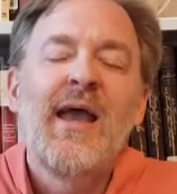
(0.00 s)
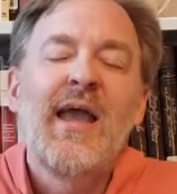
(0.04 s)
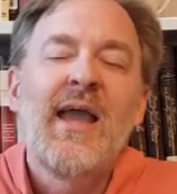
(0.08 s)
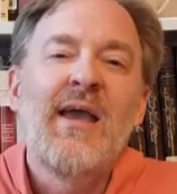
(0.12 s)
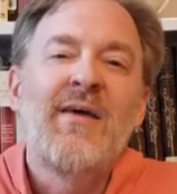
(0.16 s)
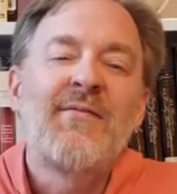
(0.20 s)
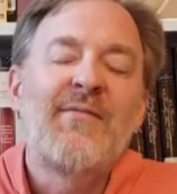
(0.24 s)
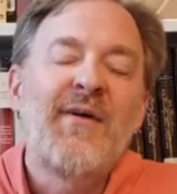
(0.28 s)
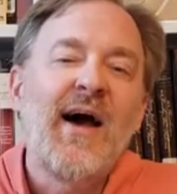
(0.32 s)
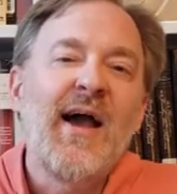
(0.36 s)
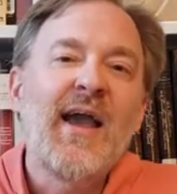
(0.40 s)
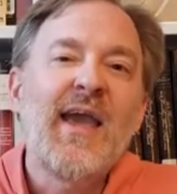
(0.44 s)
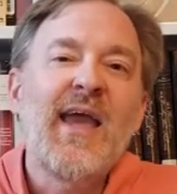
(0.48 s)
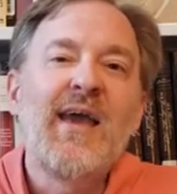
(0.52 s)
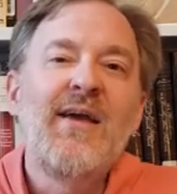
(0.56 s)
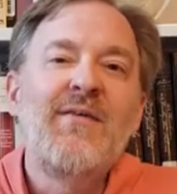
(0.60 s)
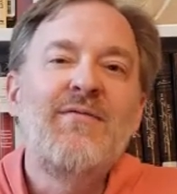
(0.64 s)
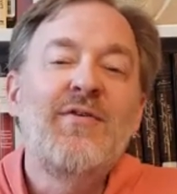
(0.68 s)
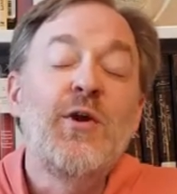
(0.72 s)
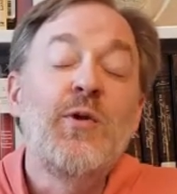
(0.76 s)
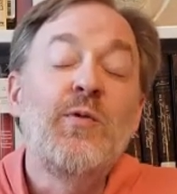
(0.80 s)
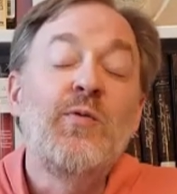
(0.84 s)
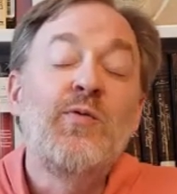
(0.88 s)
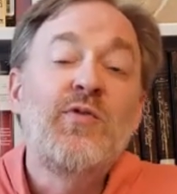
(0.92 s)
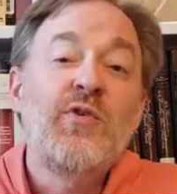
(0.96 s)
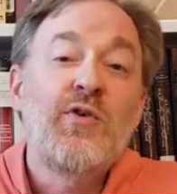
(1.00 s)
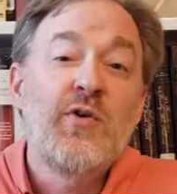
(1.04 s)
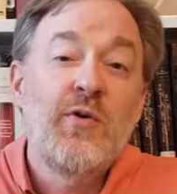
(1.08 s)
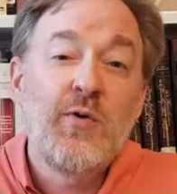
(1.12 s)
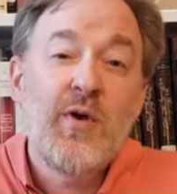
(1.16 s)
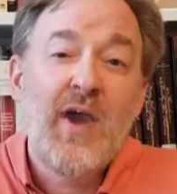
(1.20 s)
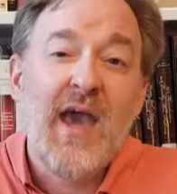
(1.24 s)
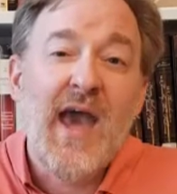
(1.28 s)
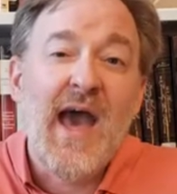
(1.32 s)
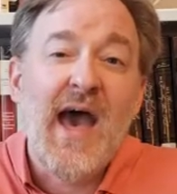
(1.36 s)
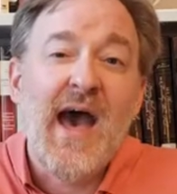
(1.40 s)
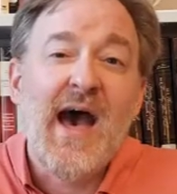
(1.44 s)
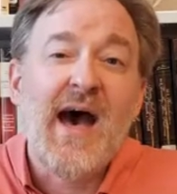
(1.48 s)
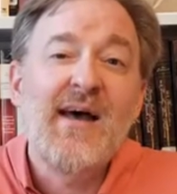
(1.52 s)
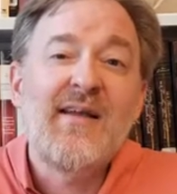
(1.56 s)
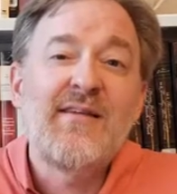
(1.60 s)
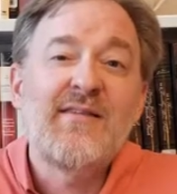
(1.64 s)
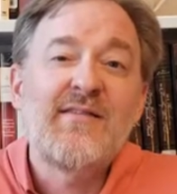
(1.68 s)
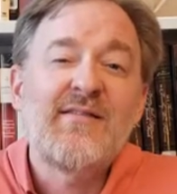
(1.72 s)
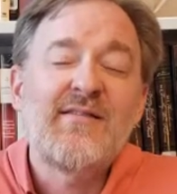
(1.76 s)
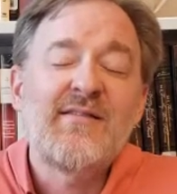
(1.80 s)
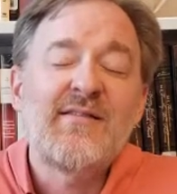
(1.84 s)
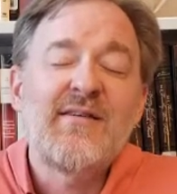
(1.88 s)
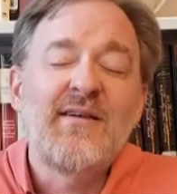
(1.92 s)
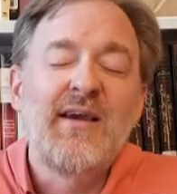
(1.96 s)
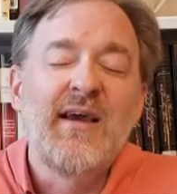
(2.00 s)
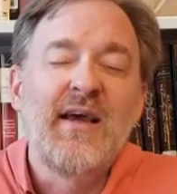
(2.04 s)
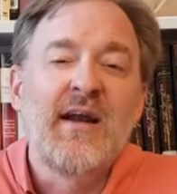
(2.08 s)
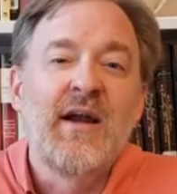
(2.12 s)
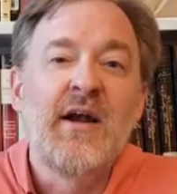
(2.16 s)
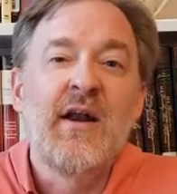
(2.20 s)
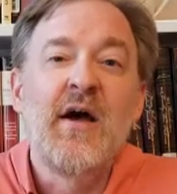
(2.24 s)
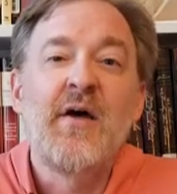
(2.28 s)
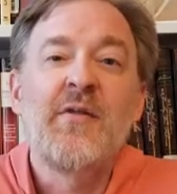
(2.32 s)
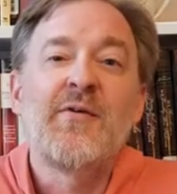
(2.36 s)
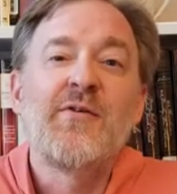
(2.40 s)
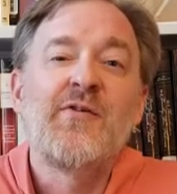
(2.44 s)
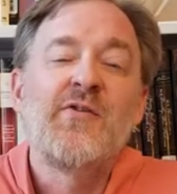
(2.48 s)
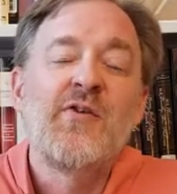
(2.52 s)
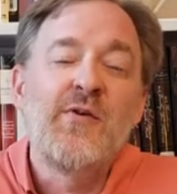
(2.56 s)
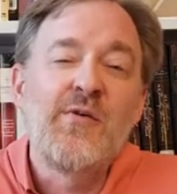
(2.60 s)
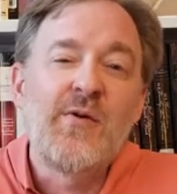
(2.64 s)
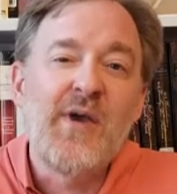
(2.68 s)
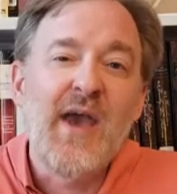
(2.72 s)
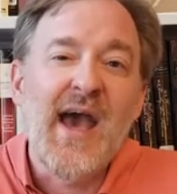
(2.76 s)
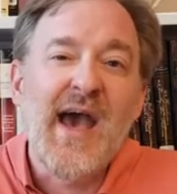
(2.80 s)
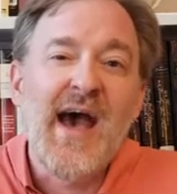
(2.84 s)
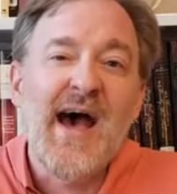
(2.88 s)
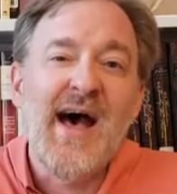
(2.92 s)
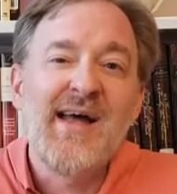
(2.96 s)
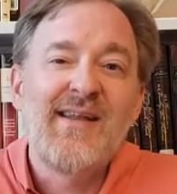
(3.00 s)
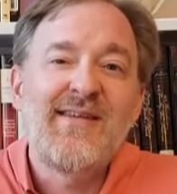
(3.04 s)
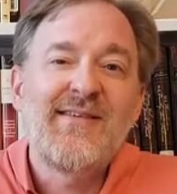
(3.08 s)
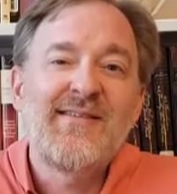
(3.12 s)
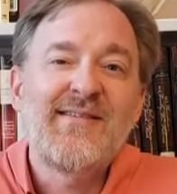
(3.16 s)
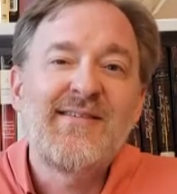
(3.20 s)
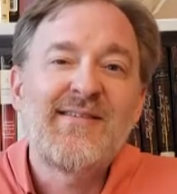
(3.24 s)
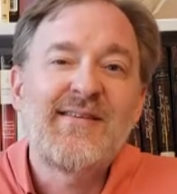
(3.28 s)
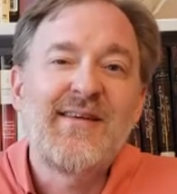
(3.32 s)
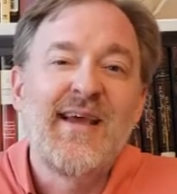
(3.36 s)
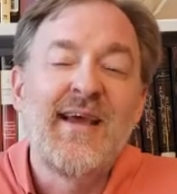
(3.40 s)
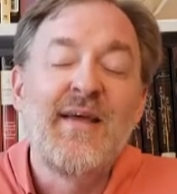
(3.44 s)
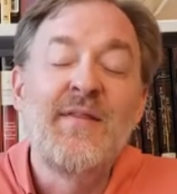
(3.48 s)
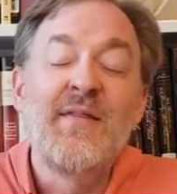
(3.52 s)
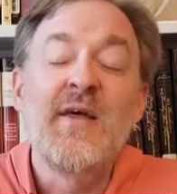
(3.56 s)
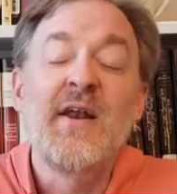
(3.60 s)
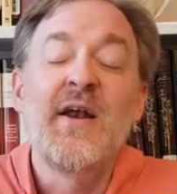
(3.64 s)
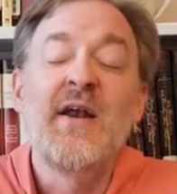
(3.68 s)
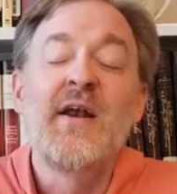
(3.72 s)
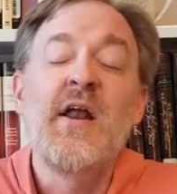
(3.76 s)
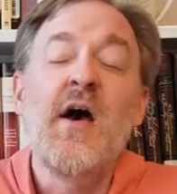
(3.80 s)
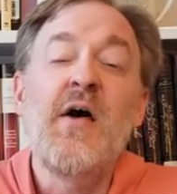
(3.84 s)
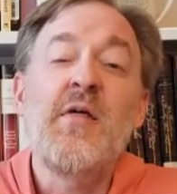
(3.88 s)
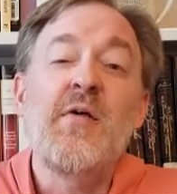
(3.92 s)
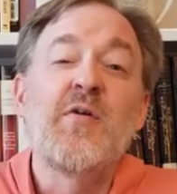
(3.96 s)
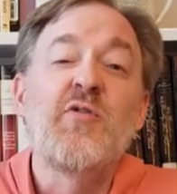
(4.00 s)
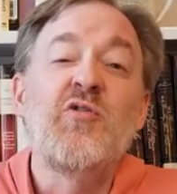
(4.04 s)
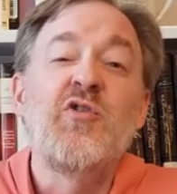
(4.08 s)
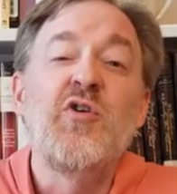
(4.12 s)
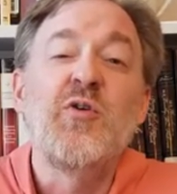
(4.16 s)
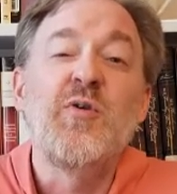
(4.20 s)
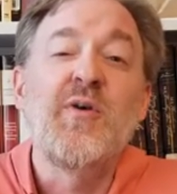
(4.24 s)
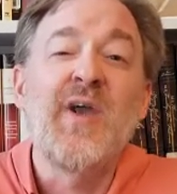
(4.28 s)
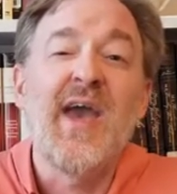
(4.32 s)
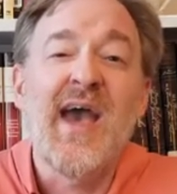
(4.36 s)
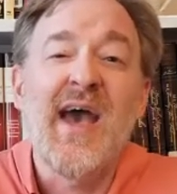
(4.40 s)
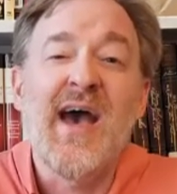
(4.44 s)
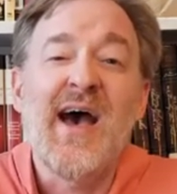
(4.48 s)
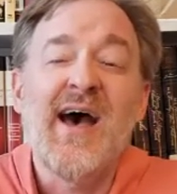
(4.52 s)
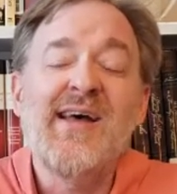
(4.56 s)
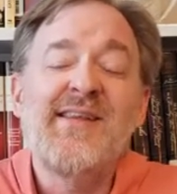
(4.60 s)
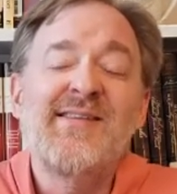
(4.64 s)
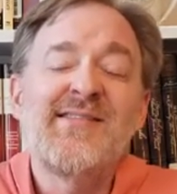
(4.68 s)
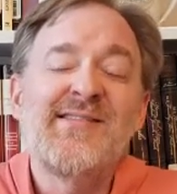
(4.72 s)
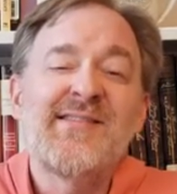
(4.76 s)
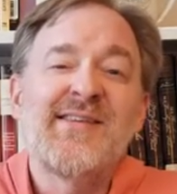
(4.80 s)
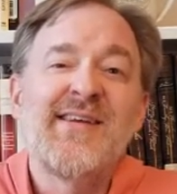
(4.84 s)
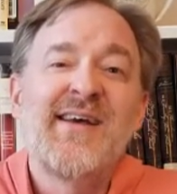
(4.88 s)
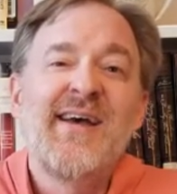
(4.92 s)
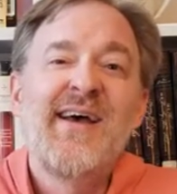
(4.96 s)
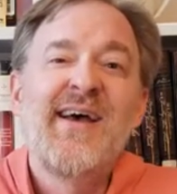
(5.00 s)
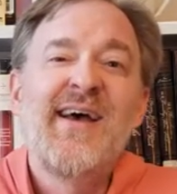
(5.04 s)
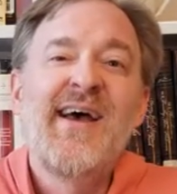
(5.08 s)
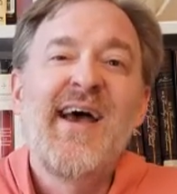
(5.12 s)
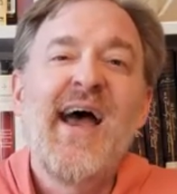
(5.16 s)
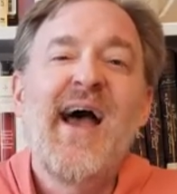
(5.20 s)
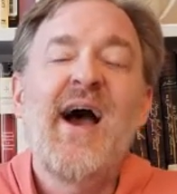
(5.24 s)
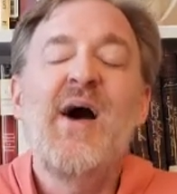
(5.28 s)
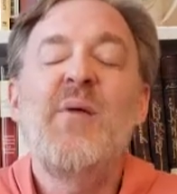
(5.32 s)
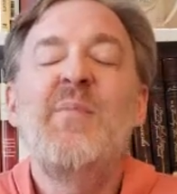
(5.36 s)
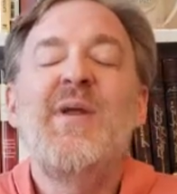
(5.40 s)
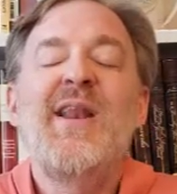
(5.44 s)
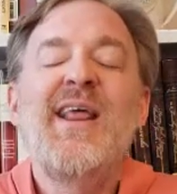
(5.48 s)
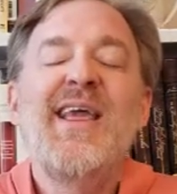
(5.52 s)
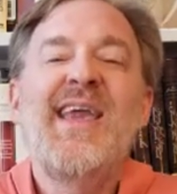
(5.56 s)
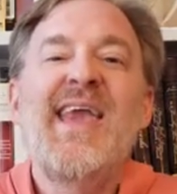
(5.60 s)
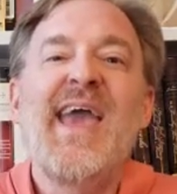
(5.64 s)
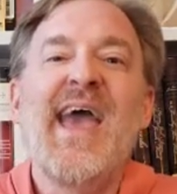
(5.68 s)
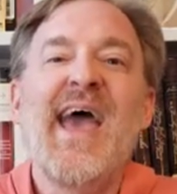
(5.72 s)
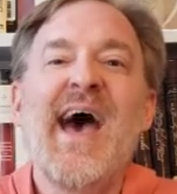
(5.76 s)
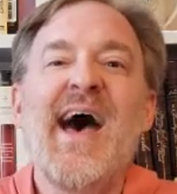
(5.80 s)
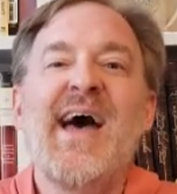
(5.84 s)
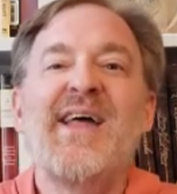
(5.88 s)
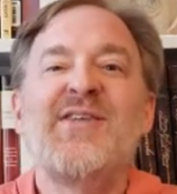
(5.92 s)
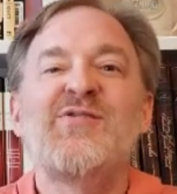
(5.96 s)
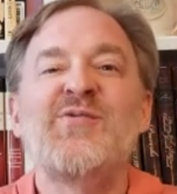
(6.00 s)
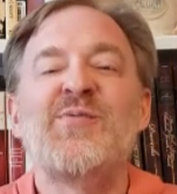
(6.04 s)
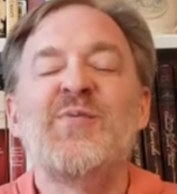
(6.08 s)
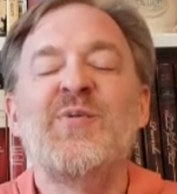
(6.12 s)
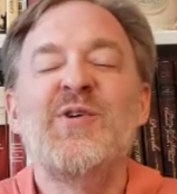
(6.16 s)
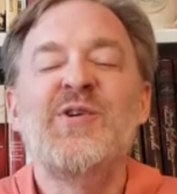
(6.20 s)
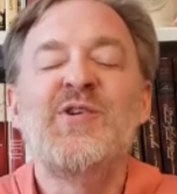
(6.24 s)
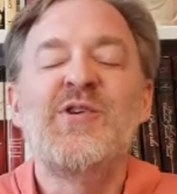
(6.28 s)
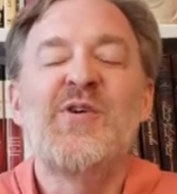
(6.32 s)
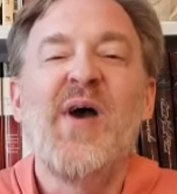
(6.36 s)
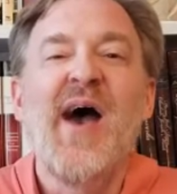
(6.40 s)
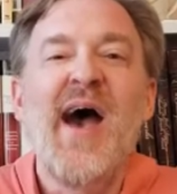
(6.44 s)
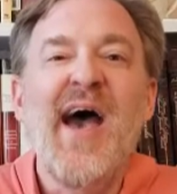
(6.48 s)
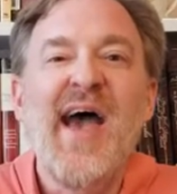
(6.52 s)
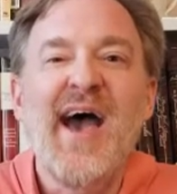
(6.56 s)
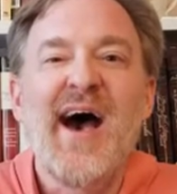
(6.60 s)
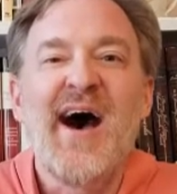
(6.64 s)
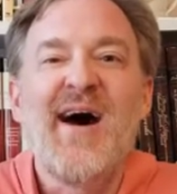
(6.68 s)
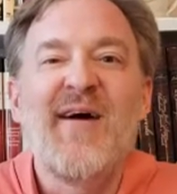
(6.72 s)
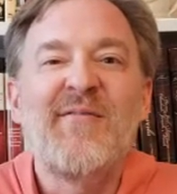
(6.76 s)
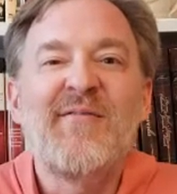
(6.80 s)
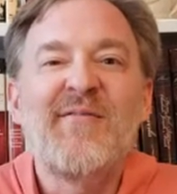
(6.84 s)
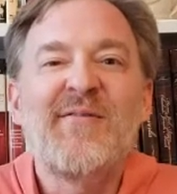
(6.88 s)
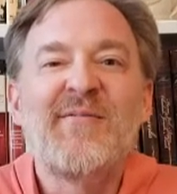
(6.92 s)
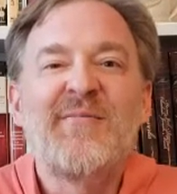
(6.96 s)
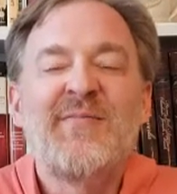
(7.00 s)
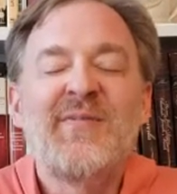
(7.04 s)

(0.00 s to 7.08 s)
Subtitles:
if I gave you 2 cats and another 2 cats and then another 2 cats, how many cats would you have?"